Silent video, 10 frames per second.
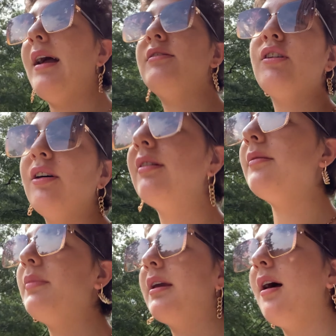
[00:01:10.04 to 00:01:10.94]
I chose
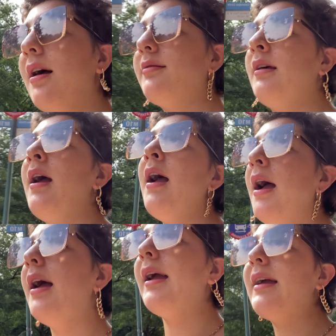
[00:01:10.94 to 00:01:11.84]
it because
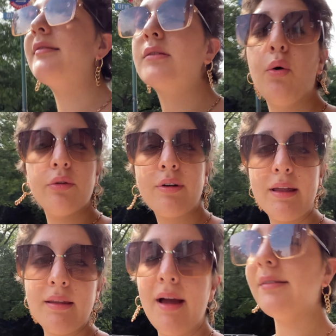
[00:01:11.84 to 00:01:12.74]
it gets colder
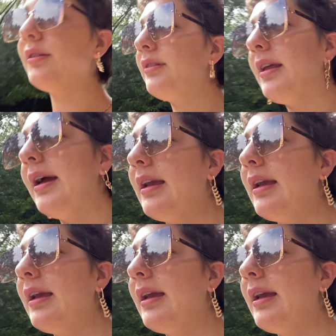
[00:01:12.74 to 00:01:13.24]
at night, so then I